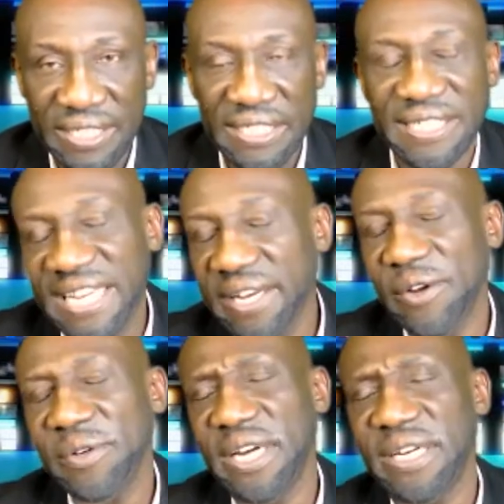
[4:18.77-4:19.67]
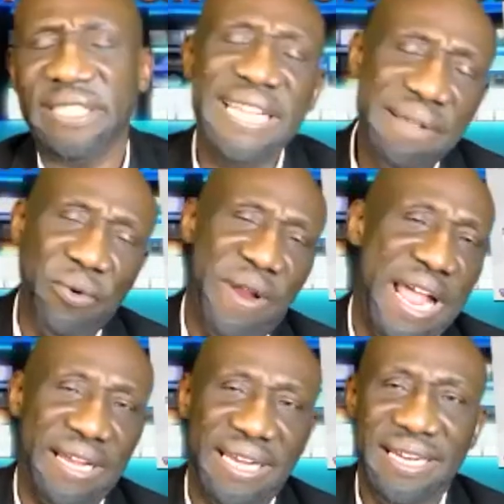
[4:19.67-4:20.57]
Team
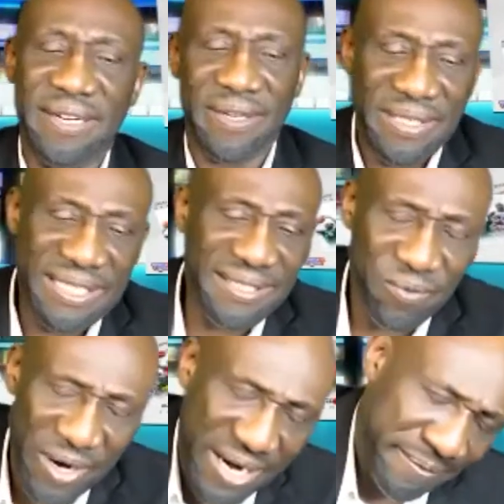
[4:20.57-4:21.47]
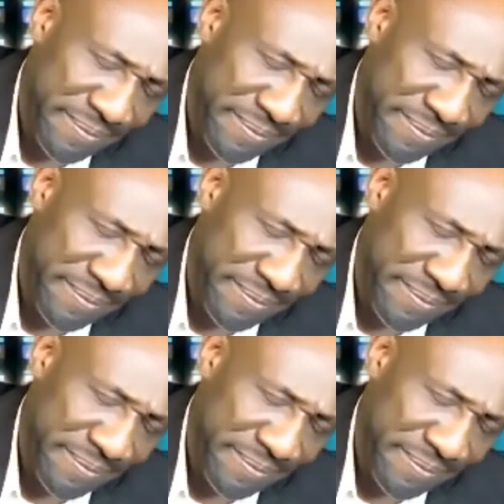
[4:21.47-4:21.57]
Morant, this is where,